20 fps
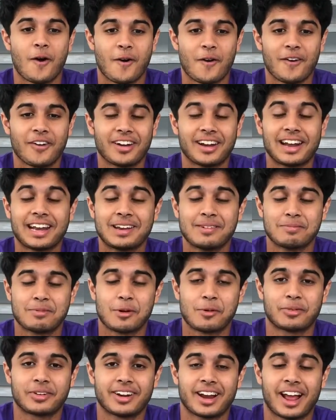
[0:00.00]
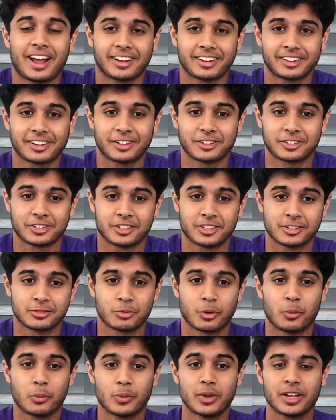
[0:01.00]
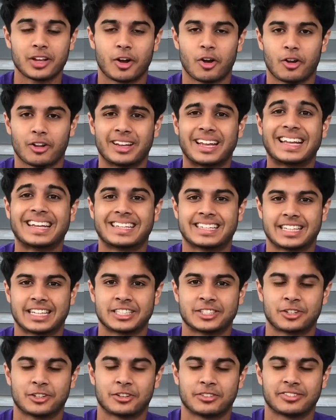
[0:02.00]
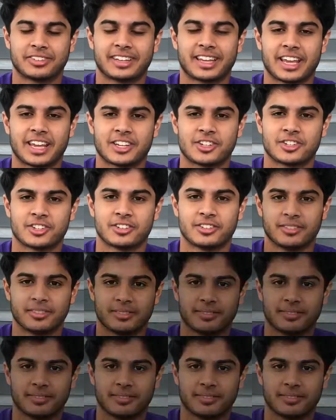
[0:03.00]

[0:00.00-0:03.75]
or inappropriate agriculture, is what we call desertification.